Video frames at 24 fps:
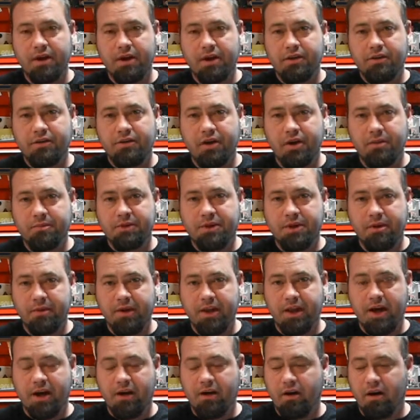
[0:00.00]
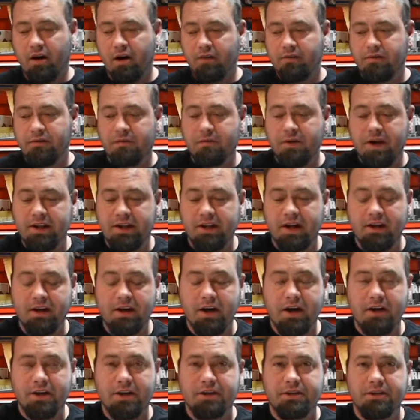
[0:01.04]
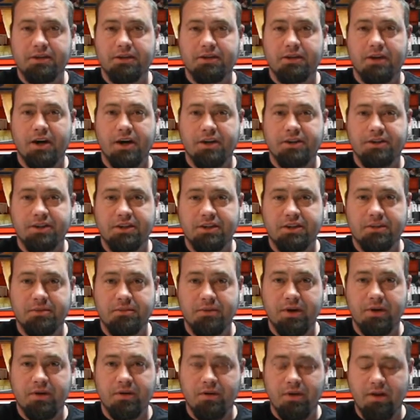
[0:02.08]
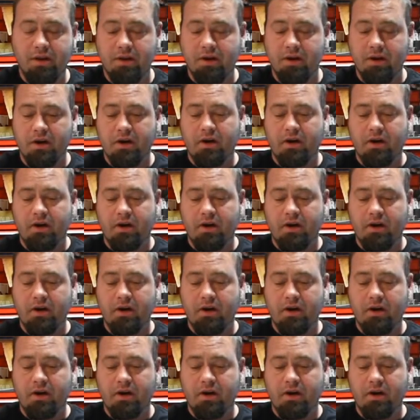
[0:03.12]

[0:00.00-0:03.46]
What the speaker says: trim some of that off and make that nice and smooth.